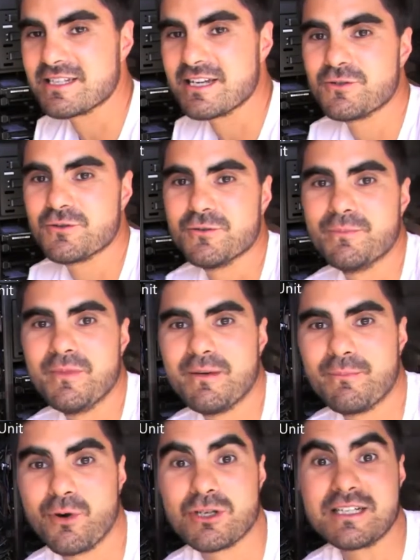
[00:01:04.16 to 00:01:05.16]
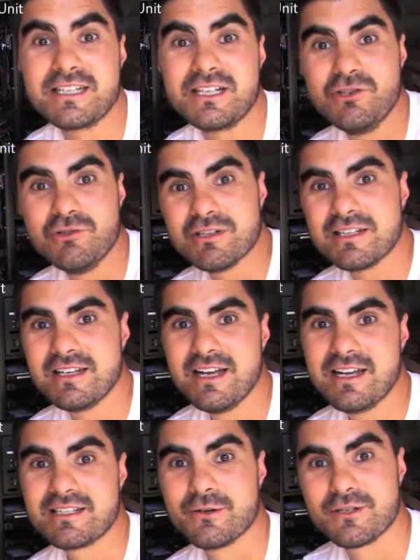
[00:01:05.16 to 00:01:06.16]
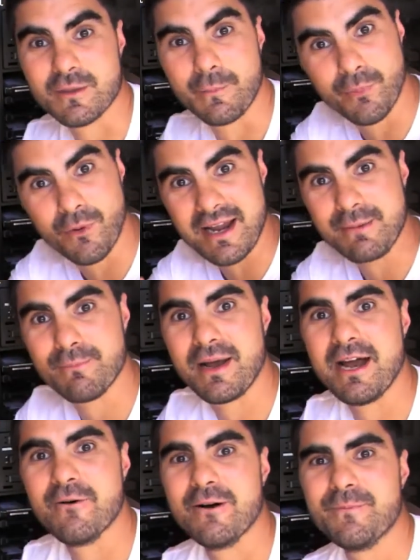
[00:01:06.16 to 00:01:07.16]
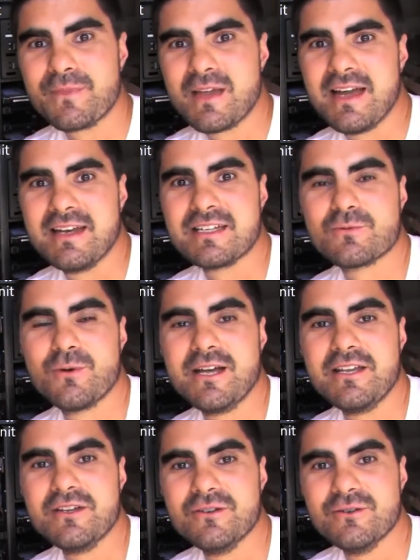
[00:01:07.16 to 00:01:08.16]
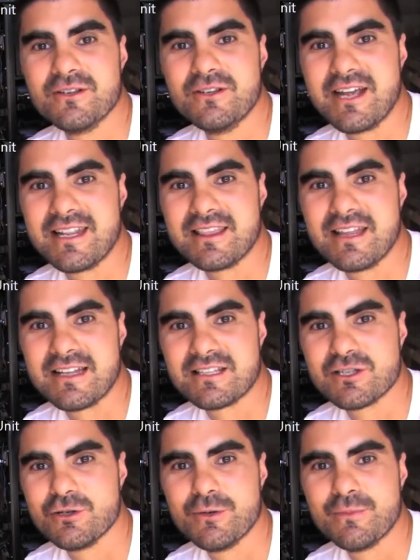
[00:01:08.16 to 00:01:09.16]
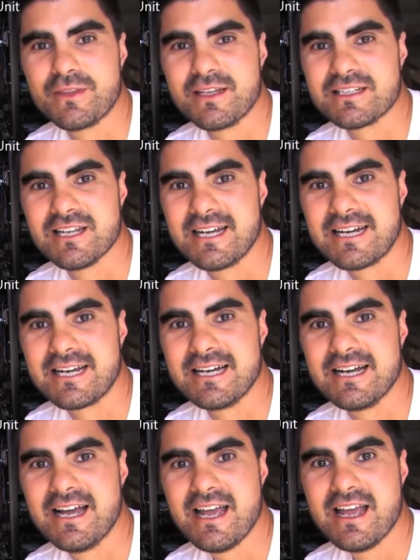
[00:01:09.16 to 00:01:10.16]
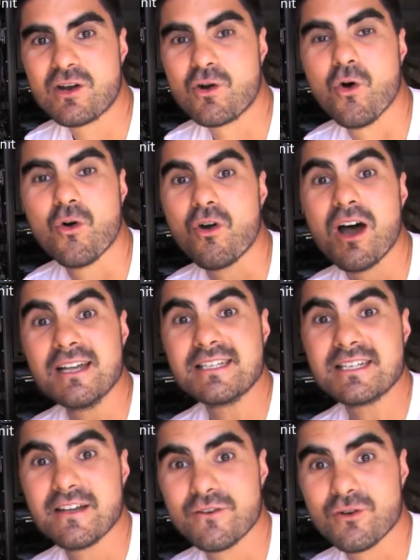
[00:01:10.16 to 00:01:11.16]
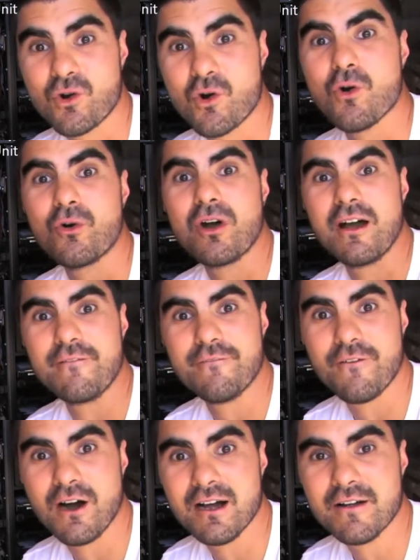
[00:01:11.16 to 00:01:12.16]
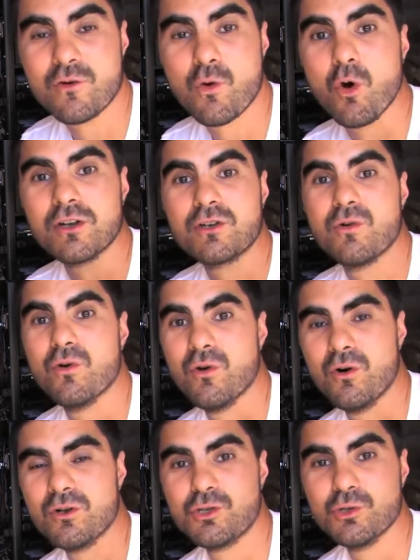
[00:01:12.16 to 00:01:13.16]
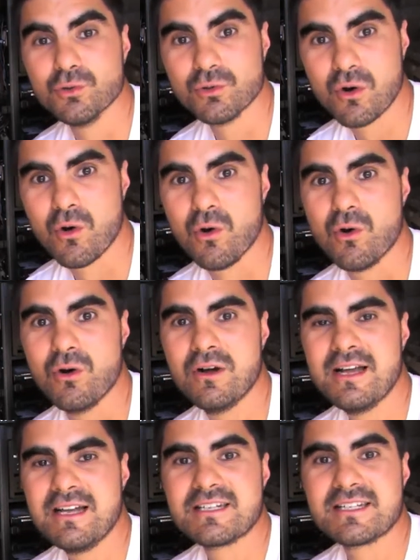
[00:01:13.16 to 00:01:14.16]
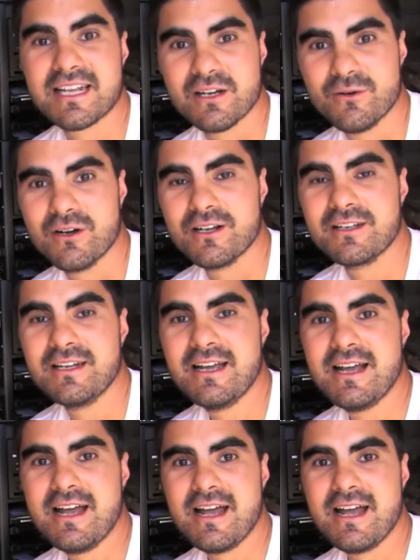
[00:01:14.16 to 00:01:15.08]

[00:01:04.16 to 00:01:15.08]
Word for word: the central processing unit, so it's the brain power, and it's where you, you get that term, things like uh, Core i7 or Core i5, quad core, dual core, Celeron.